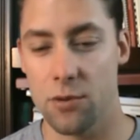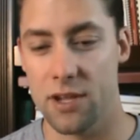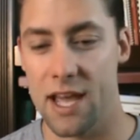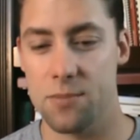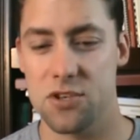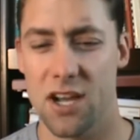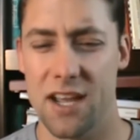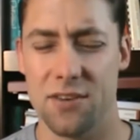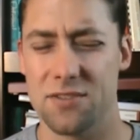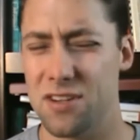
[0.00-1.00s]
Gateway to
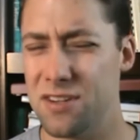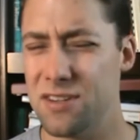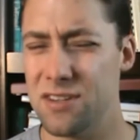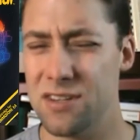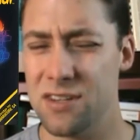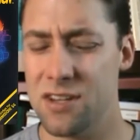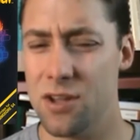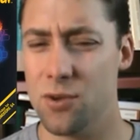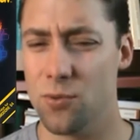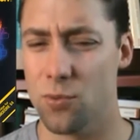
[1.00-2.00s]
Abshai, and there's
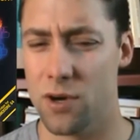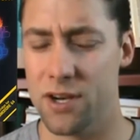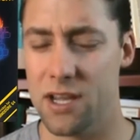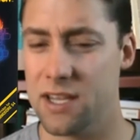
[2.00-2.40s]
another one.